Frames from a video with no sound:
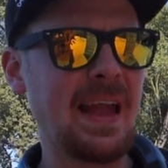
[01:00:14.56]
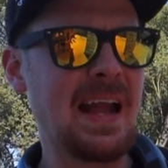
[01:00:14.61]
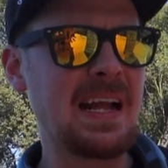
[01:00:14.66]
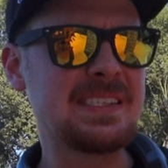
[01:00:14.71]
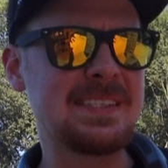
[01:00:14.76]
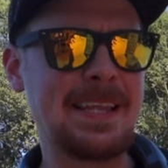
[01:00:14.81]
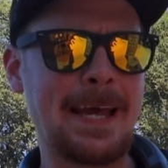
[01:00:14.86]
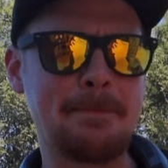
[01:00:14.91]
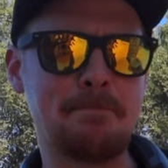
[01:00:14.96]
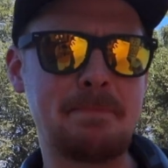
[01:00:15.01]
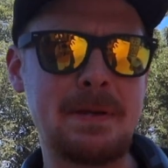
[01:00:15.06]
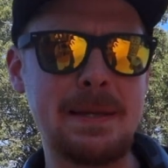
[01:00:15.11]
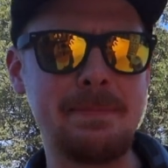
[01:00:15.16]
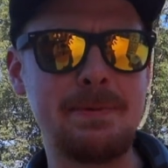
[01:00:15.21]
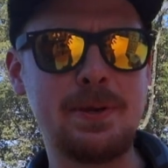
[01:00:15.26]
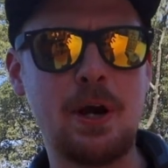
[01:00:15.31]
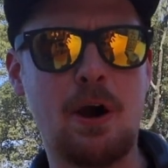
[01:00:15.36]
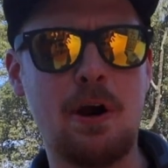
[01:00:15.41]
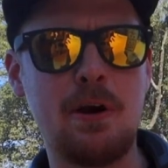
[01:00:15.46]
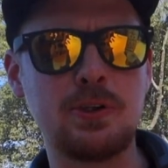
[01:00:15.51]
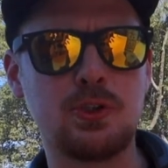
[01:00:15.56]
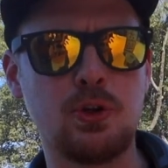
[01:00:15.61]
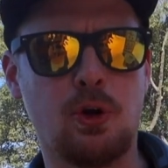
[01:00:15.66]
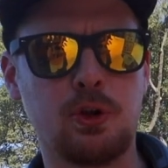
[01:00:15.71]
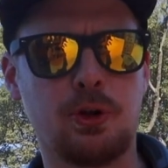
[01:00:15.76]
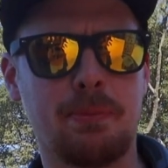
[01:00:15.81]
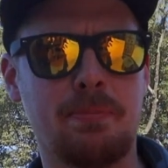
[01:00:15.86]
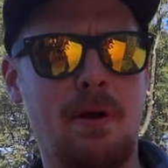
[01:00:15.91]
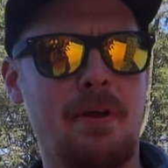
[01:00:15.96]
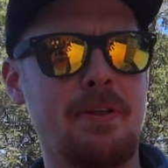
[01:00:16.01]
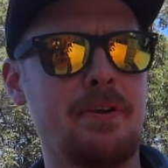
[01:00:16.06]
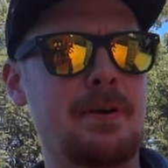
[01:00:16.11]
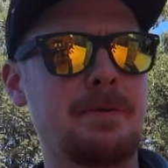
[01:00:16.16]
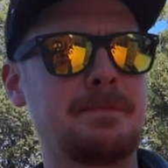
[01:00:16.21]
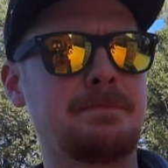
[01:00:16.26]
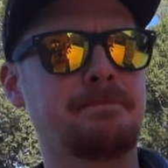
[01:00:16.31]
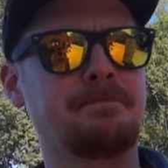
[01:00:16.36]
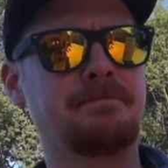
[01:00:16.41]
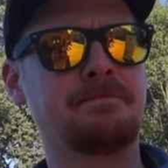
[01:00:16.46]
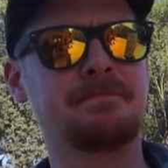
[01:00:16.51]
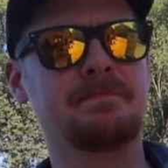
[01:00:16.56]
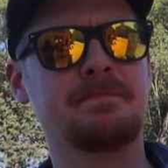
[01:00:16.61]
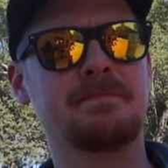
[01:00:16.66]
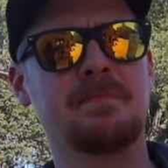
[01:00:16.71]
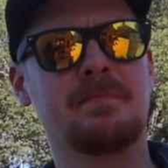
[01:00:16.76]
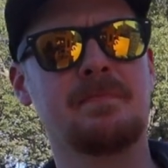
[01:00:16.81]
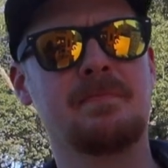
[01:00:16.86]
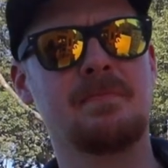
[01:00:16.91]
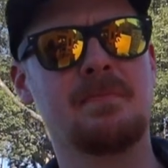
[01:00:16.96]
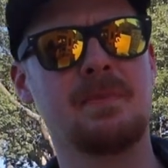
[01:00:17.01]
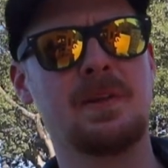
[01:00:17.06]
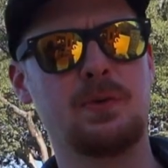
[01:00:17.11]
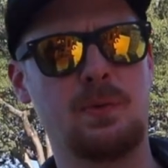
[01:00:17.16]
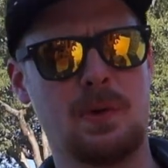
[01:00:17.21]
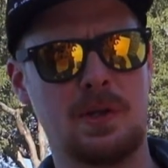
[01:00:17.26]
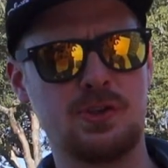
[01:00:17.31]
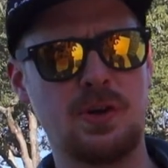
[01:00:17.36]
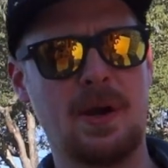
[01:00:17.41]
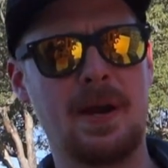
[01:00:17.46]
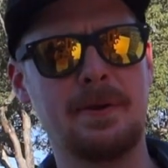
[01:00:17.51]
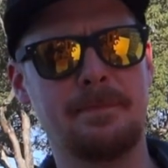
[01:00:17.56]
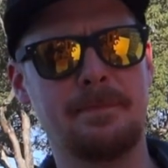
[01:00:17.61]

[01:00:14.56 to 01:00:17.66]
it's like PBR's older brother. Wanna try